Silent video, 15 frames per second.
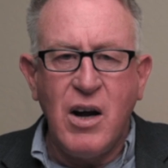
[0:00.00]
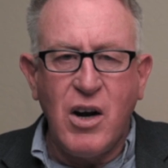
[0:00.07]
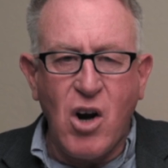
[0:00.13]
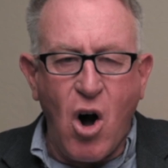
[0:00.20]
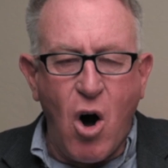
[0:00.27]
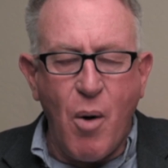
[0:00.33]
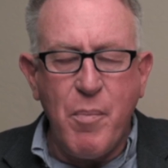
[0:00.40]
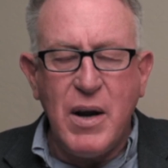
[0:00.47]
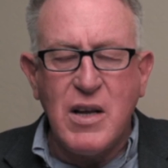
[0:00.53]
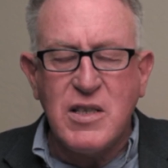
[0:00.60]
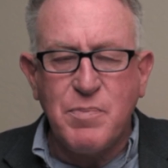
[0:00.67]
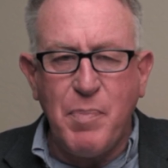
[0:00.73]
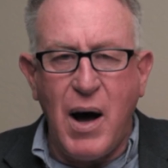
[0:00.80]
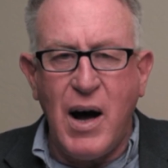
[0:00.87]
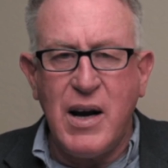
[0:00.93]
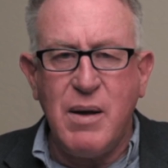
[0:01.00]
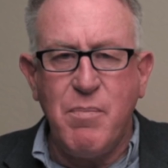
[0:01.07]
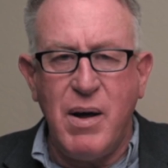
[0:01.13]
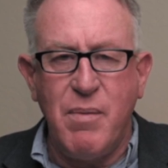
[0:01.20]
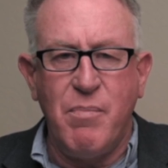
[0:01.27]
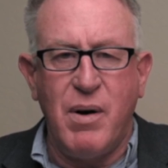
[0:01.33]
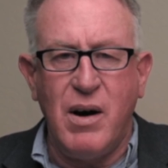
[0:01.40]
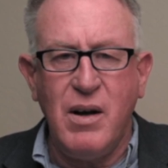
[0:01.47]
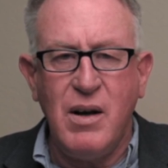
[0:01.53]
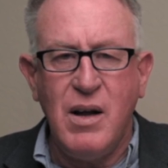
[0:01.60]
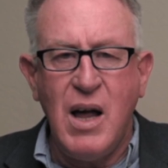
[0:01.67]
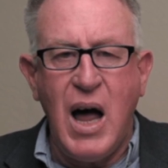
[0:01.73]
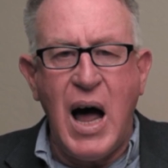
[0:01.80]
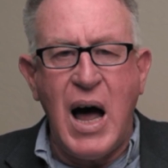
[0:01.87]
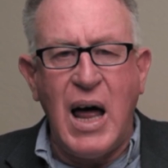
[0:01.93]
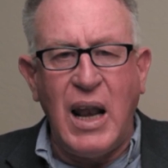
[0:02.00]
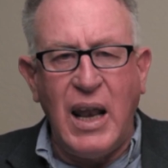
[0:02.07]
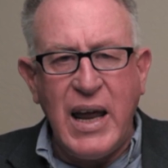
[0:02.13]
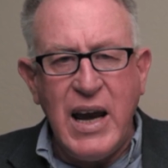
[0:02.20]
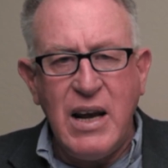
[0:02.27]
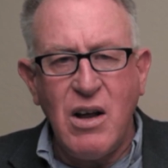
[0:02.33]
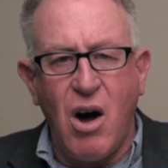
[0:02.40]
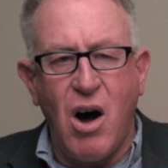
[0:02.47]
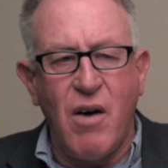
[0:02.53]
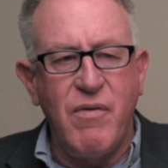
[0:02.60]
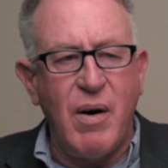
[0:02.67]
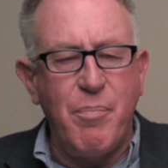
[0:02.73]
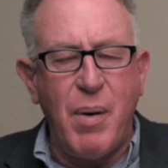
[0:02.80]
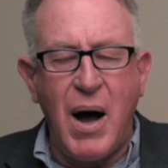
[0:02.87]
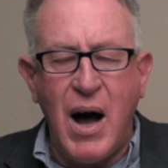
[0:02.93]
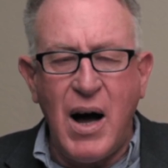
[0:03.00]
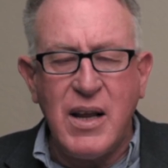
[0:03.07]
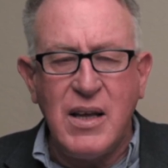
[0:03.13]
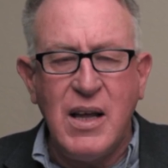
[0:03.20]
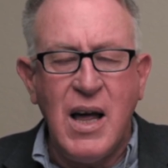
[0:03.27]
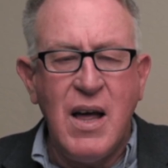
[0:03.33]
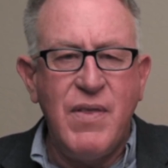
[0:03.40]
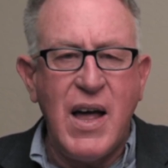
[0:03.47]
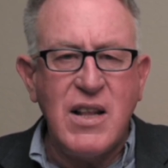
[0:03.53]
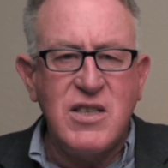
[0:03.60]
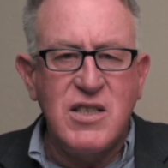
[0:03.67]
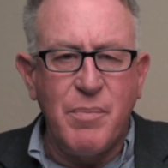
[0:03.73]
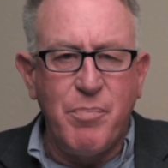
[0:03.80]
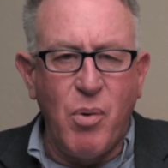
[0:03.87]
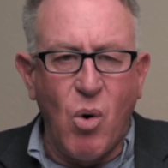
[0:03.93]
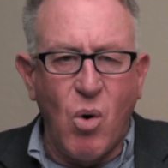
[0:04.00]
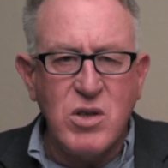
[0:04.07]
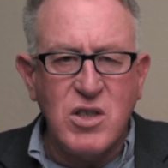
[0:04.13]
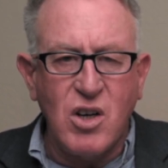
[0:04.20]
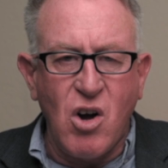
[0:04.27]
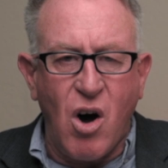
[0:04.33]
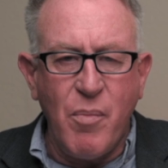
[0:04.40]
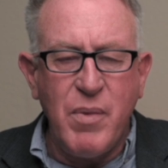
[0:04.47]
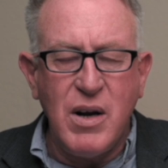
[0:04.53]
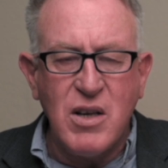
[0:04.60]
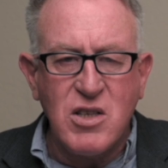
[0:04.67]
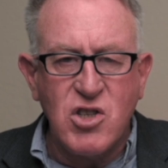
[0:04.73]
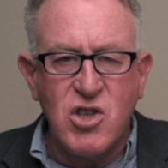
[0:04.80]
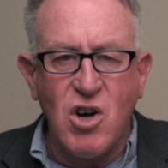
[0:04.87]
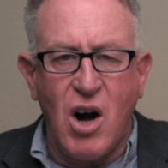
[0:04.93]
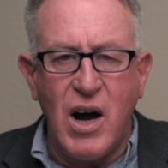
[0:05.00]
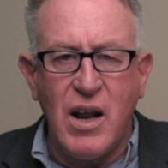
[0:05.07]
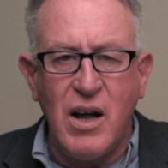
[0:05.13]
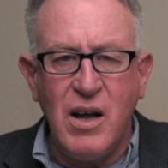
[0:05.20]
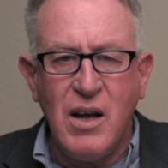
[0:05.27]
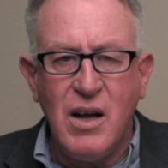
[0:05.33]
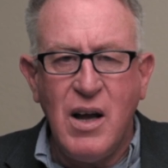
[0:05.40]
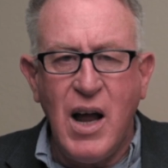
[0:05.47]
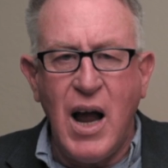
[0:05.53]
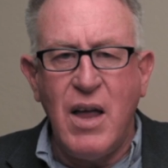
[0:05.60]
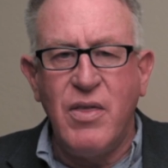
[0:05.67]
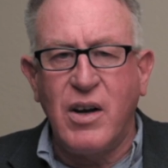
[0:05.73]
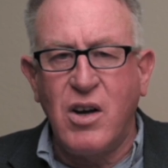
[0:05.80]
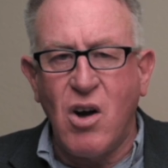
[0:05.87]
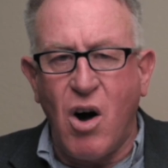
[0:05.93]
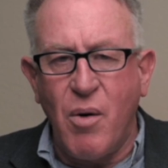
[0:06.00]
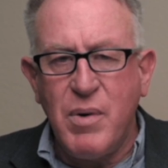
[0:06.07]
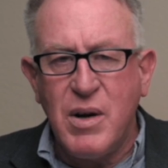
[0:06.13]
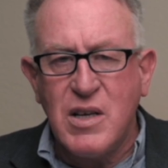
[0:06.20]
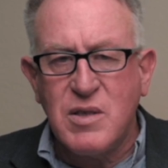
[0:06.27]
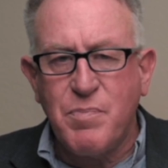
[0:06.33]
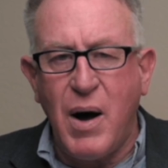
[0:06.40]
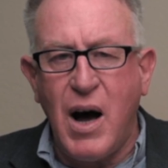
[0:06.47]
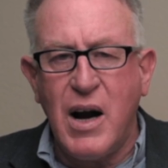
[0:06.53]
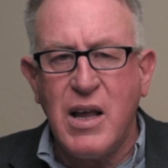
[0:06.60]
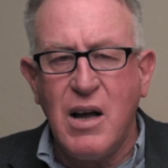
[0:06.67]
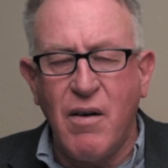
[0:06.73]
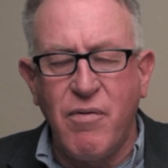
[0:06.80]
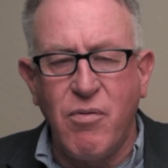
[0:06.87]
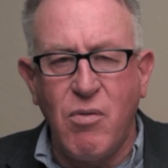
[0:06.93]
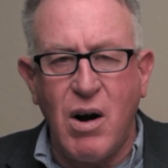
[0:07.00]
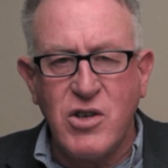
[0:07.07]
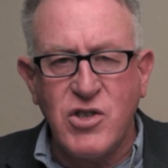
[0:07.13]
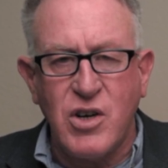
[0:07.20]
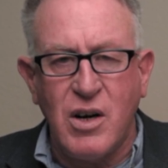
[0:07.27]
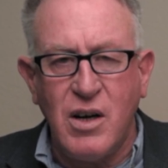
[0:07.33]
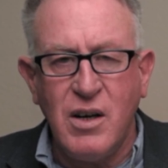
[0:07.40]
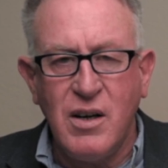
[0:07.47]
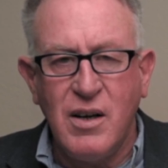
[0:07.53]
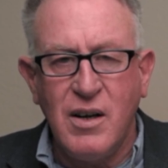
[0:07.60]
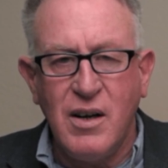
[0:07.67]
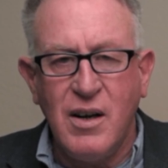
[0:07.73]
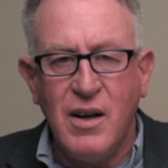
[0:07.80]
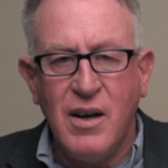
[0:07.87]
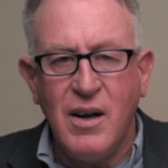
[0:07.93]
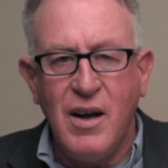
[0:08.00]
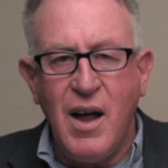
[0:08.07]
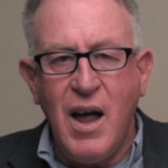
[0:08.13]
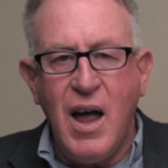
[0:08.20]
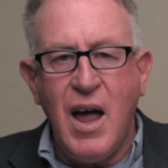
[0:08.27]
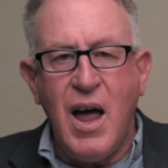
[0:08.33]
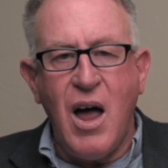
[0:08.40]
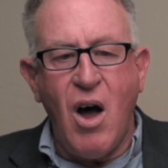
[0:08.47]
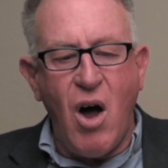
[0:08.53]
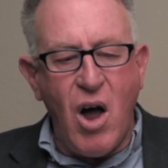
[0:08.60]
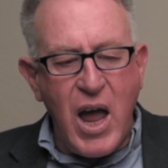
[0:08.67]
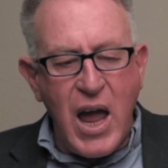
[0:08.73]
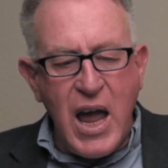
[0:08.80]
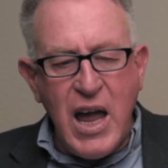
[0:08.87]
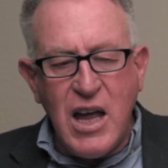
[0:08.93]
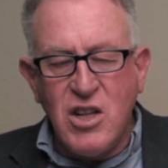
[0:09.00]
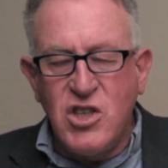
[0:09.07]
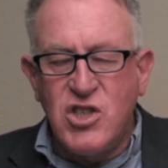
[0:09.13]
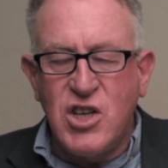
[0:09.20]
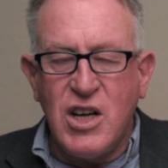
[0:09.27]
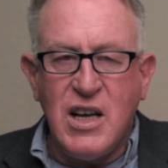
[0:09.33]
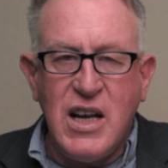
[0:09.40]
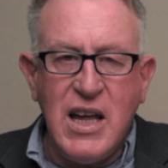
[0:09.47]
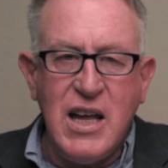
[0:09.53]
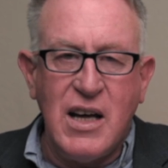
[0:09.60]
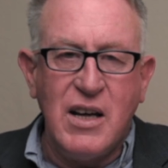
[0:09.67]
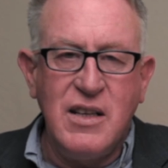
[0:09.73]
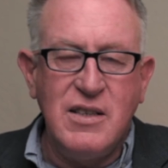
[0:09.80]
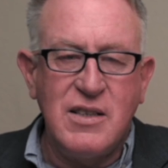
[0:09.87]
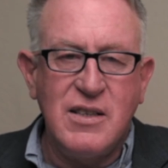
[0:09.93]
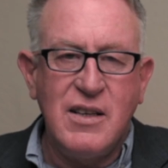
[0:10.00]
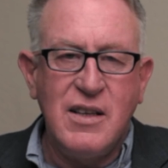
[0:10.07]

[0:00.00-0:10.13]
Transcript: Communist Party member, a leader of a party that supports Communist China and the Communist Party of Russia, engineered